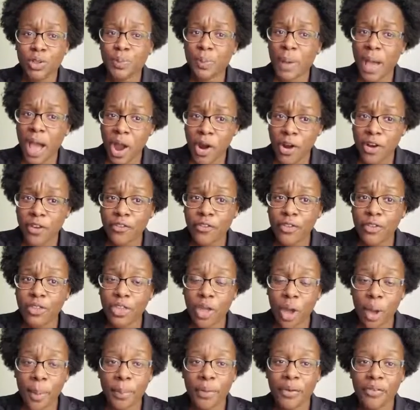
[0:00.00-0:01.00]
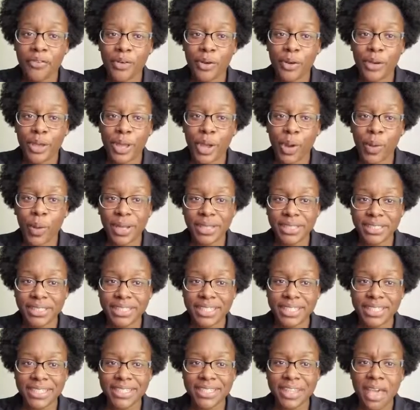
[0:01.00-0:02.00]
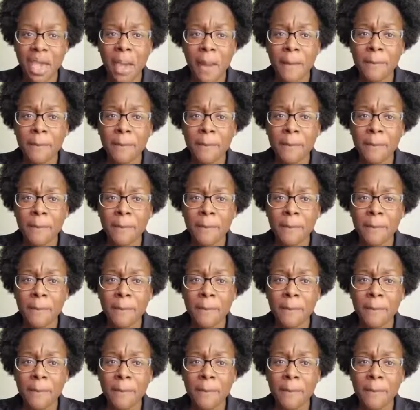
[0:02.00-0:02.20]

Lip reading: powerful, thought-provoking questions,